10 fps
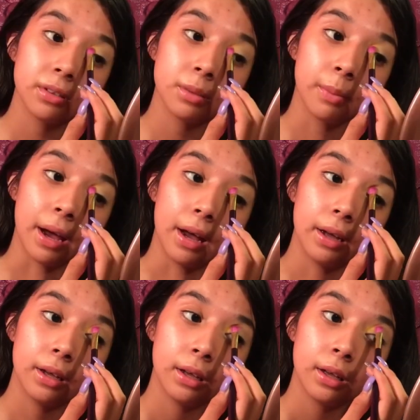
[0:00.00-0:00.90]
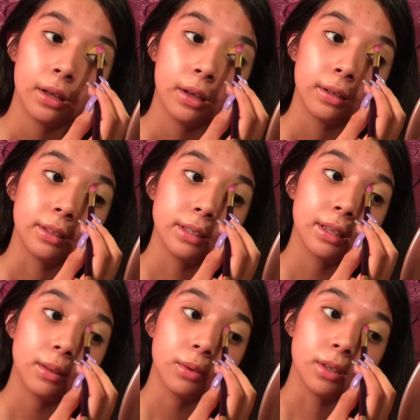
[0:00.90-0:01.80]
To the back, this
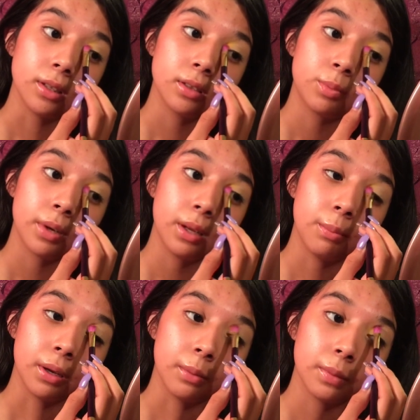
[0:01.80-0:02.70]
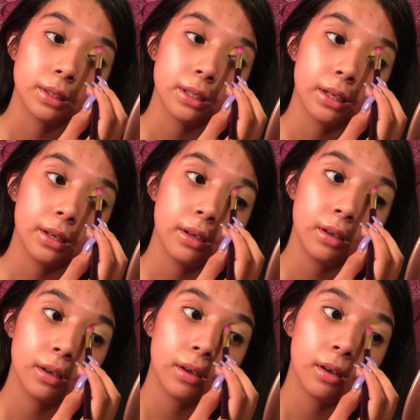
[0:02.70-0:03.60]
yellow is pretty pigmented.
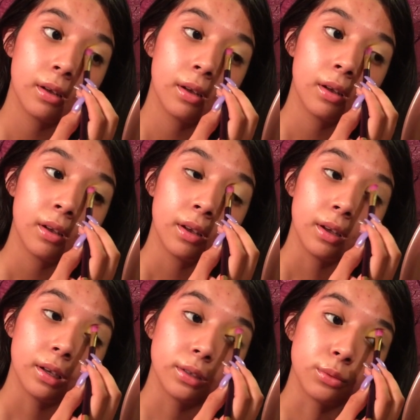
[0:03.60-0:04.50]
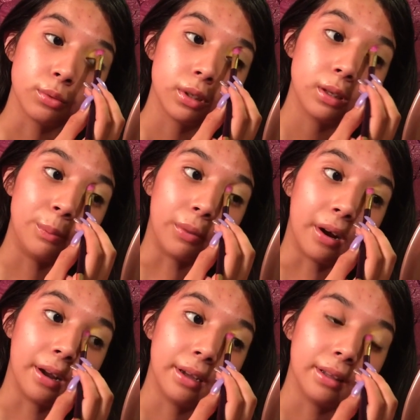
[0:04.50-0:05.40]
It's really
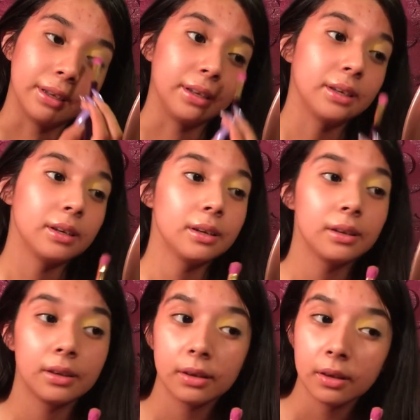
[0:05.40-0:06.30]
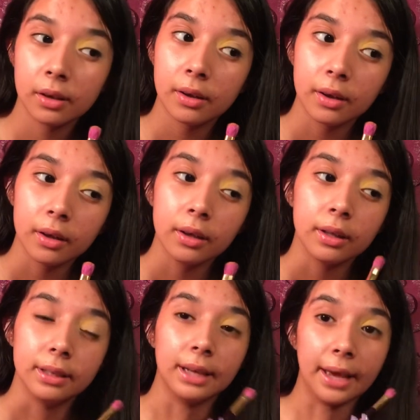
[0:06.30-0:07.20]
bright, like
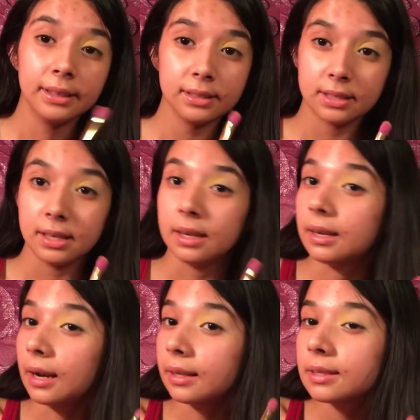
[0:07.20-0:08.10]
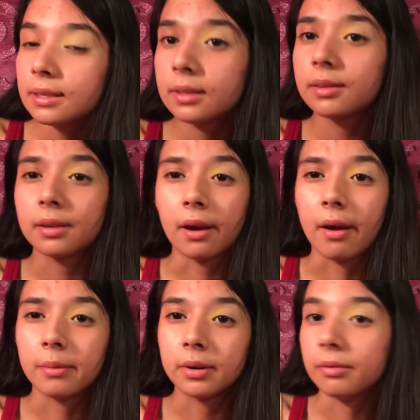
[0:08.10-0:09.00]
I can see it, and I can see it through the
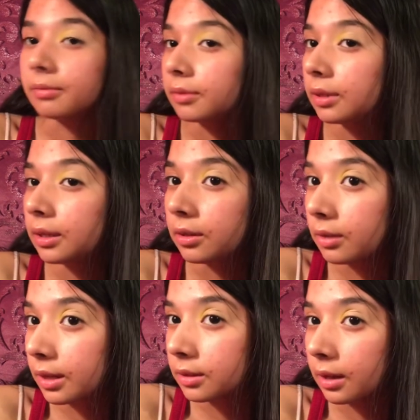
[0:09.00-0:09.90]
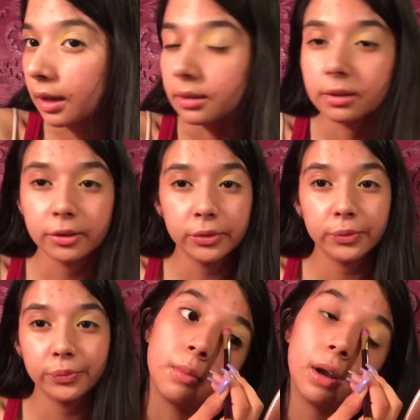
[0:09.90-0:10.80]
camera. Hopefully you guys can too.
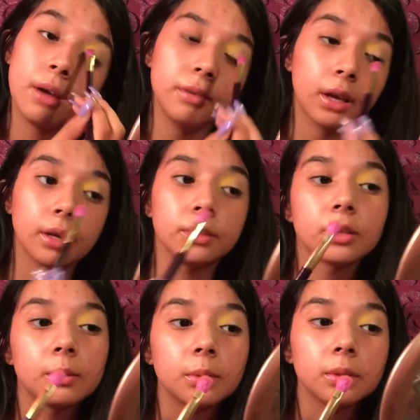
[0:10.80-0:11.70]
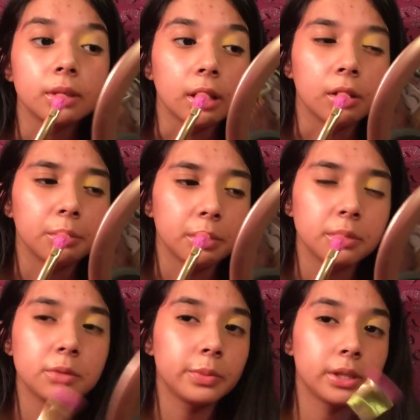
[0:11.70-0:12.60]
I'm not having any trouble with the yellow. Maybe
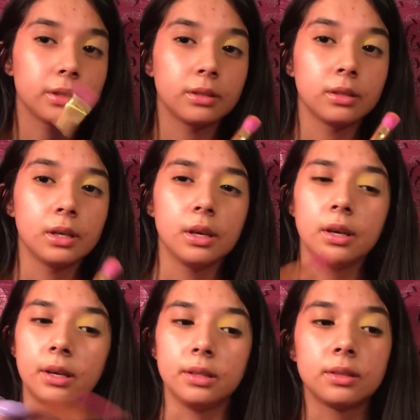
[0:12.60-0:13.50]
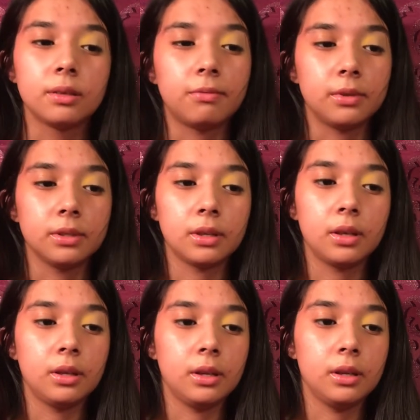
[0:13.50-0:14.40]
it's because it's the first
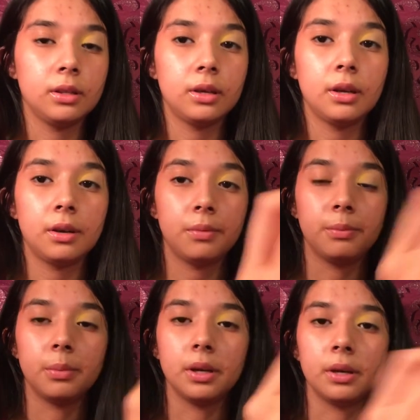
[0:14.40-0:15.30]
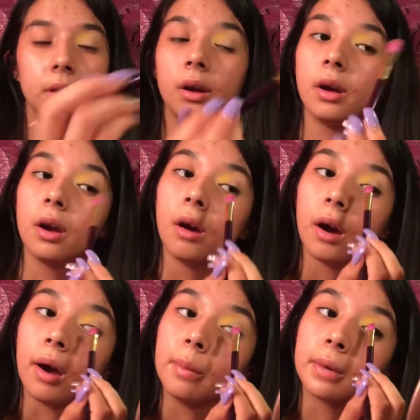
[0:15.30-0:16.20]
color in there, but
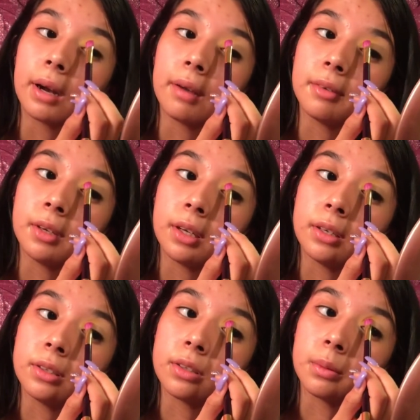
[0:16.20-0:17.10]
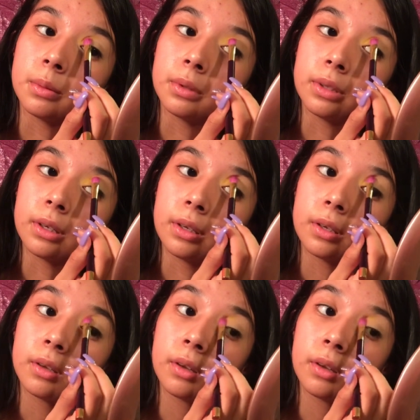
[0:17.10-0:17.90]
I'm not having any trouble with it.